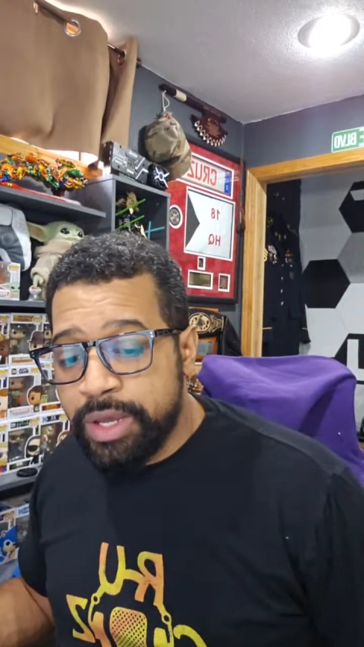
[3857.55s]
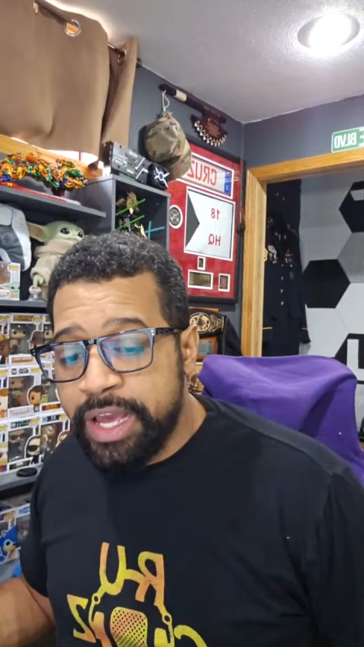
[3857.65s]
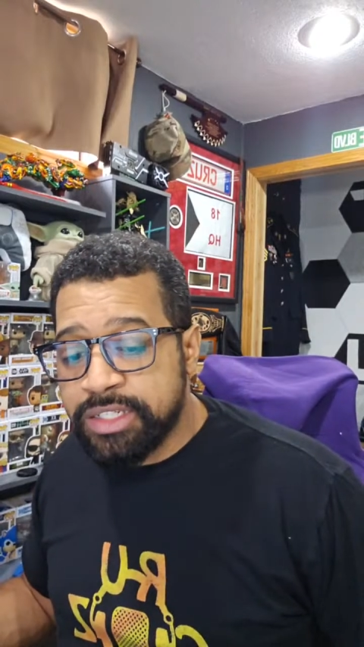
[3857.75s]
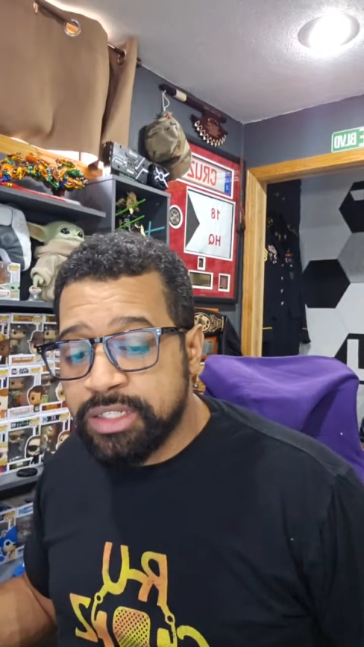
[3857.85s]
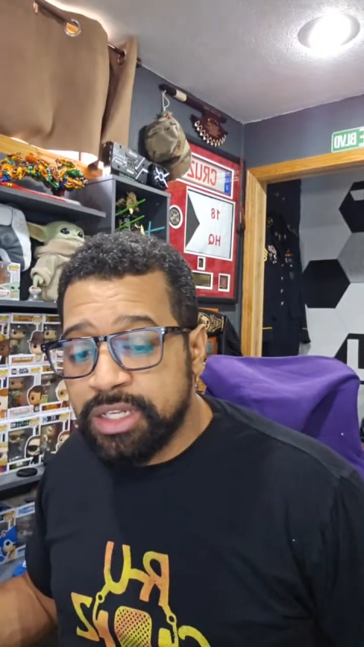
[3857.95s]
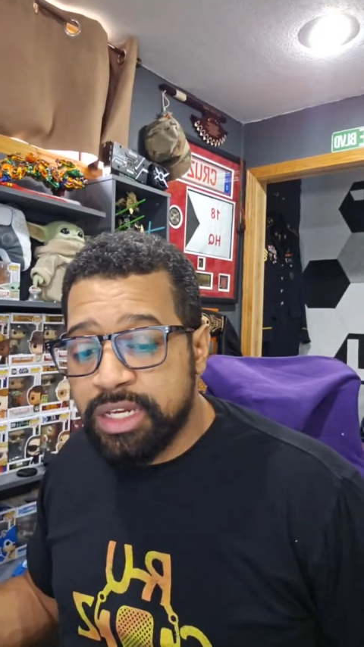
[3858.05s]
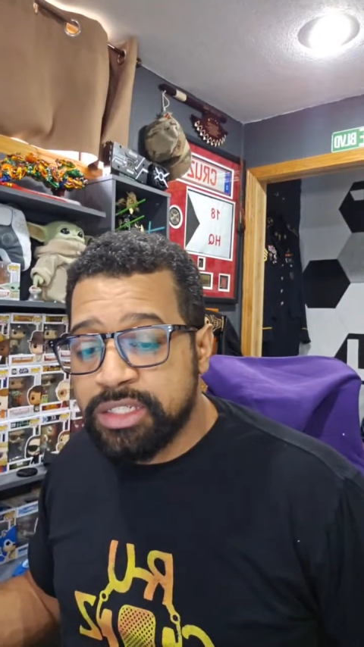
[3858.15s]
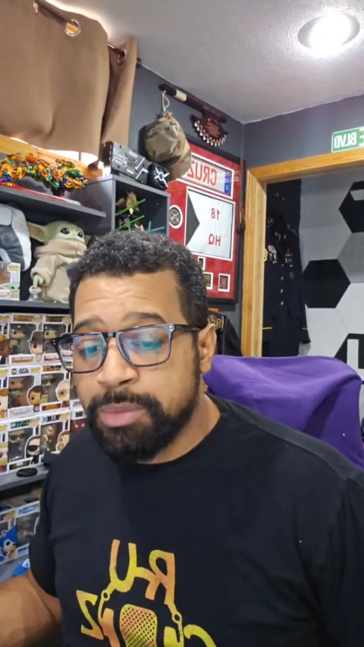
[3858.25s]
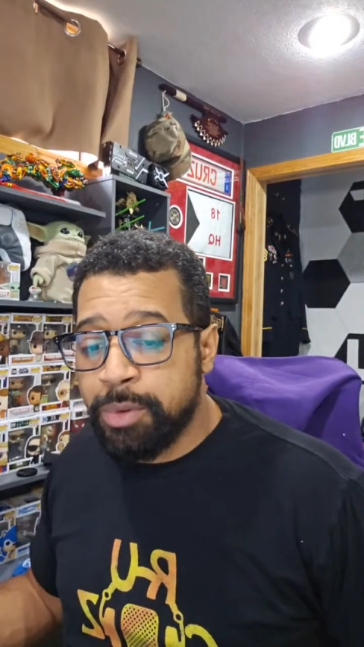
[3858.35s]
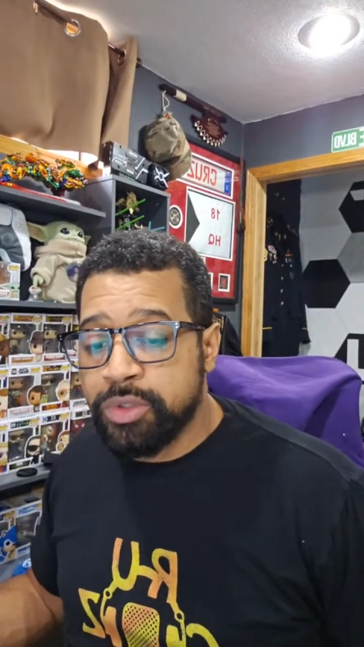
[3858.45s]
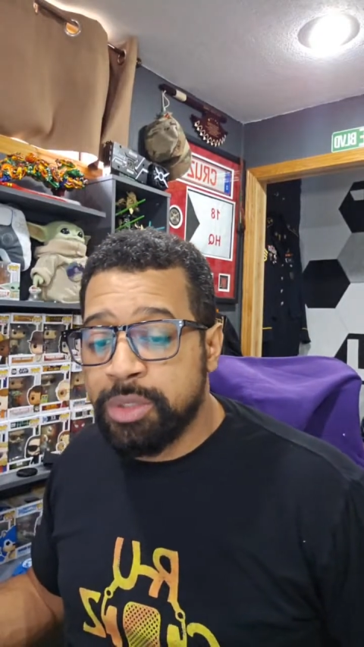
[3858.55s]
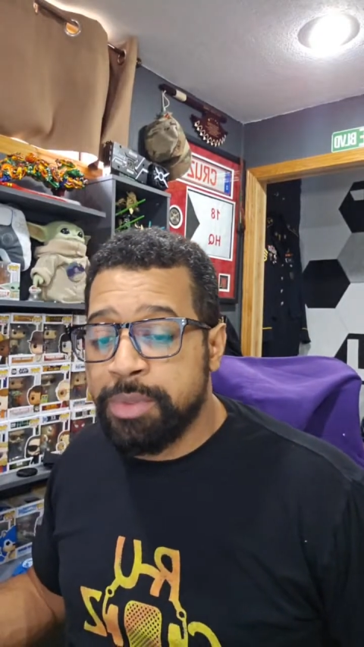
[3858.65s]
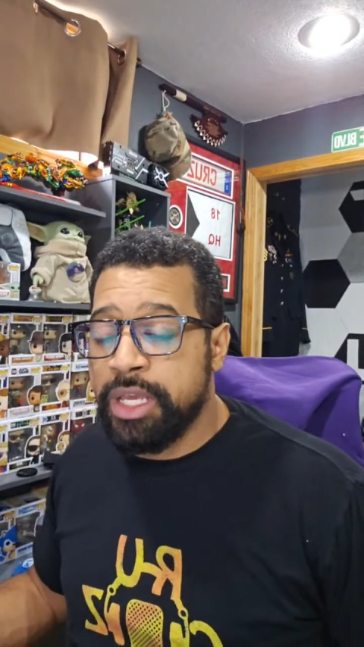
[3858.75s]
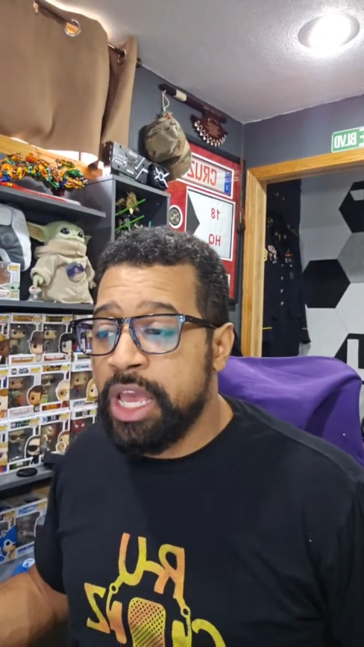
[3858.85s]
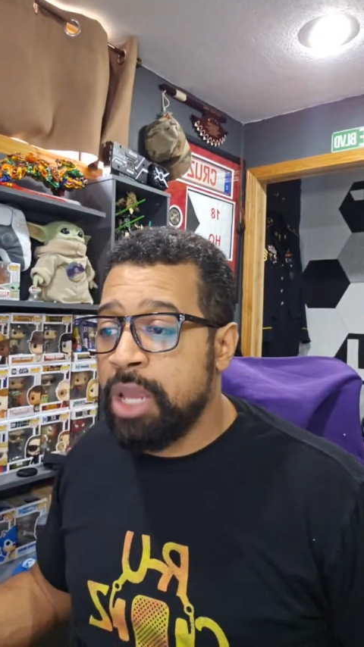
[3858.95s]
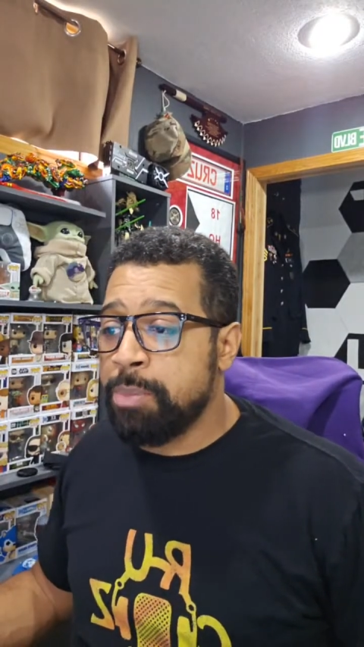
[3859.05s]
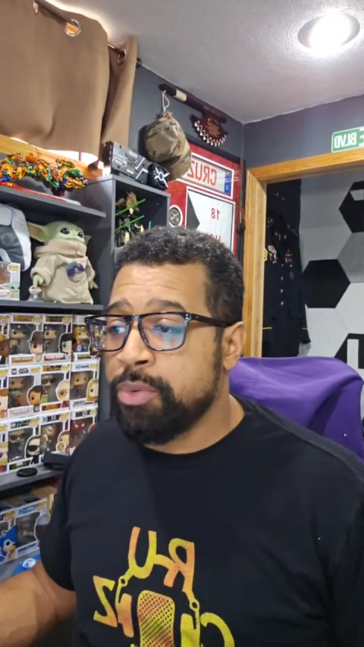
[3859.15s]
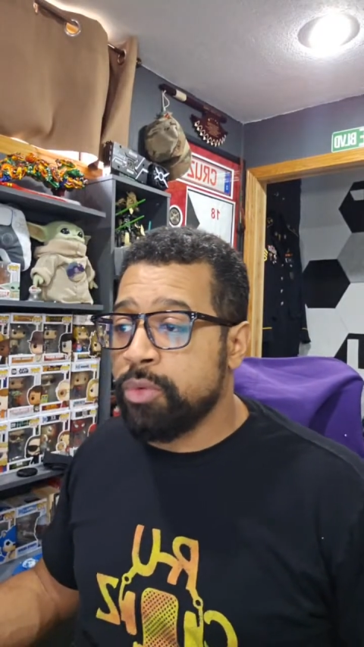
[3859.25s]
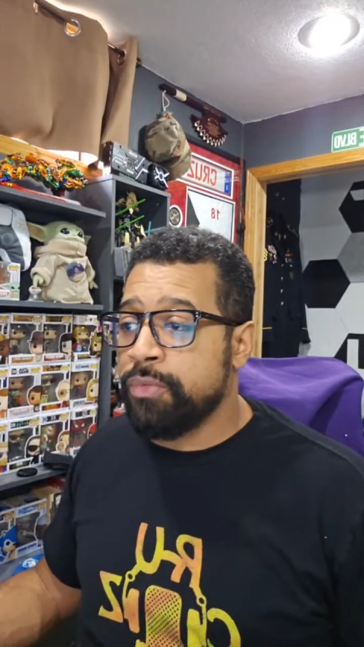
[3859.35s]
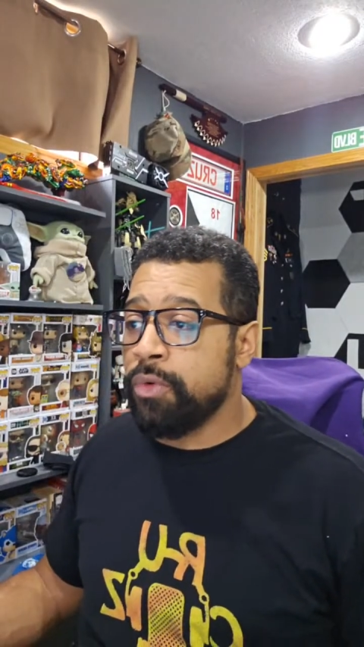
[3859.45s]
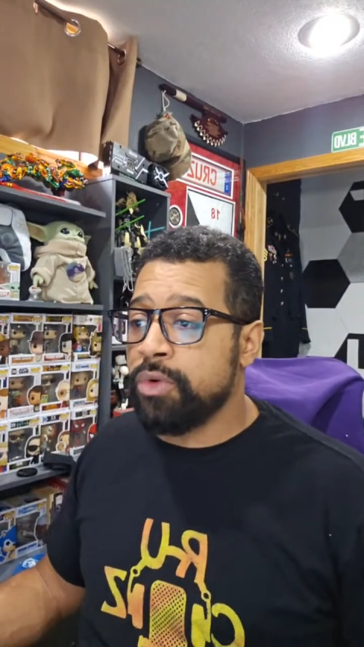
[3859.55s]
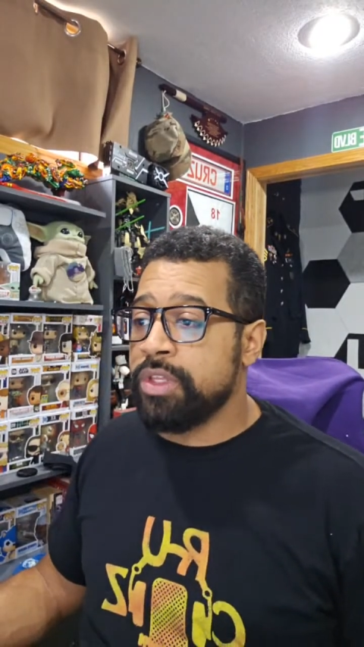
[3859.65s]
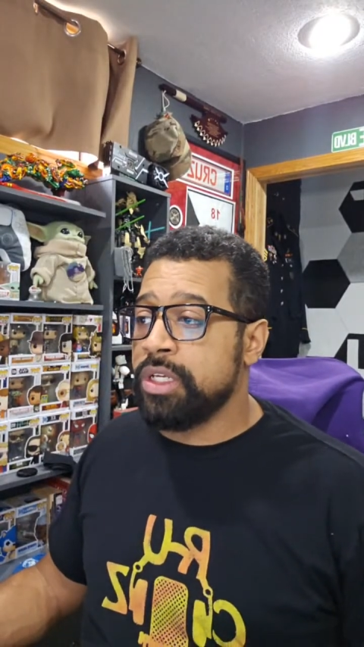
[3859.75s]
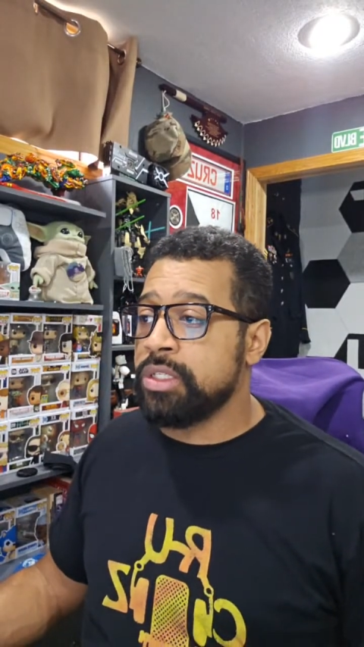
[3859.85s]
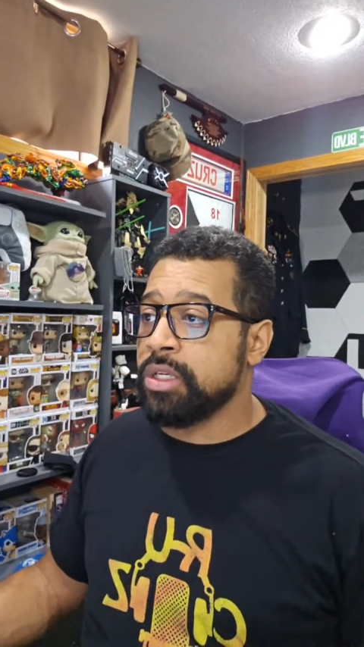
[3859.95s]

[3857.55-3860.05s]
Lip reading: action date is supposed to be April for these